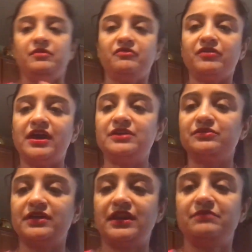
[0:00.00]
before I
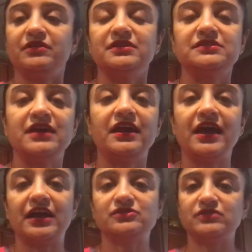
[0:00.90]
do that, I'm gonna start
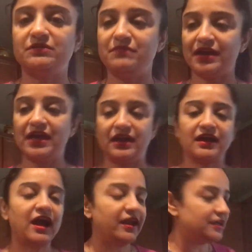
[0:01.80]
actually making a
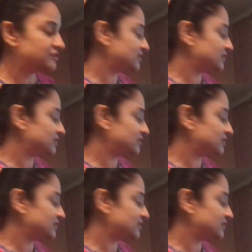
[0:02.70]
Kada